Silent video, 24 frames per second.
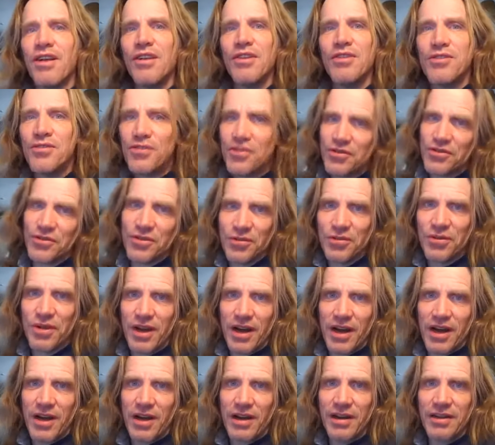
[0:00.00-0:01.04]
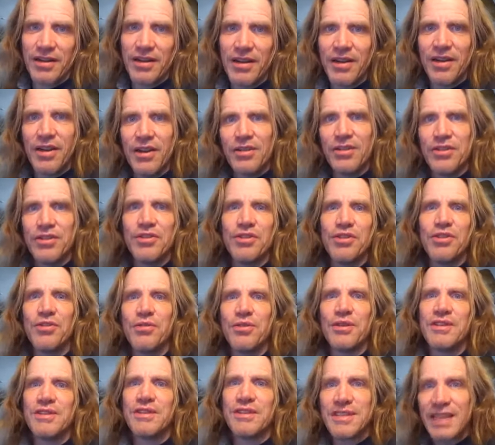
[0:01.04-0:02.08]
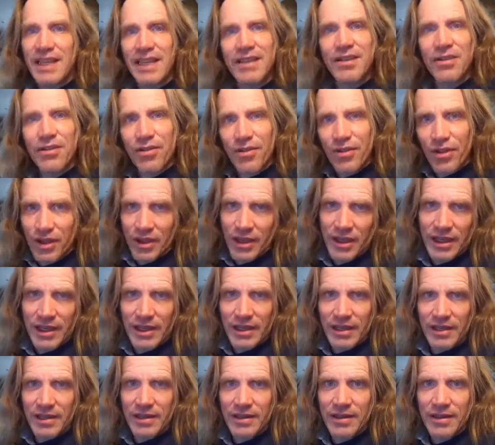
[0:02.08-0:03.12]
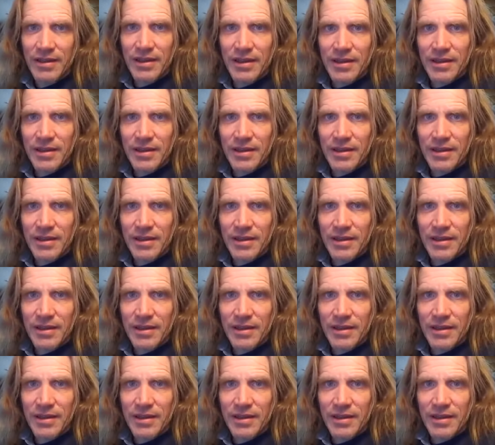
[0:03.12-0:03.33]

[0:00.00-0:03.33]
suit on to do a single thing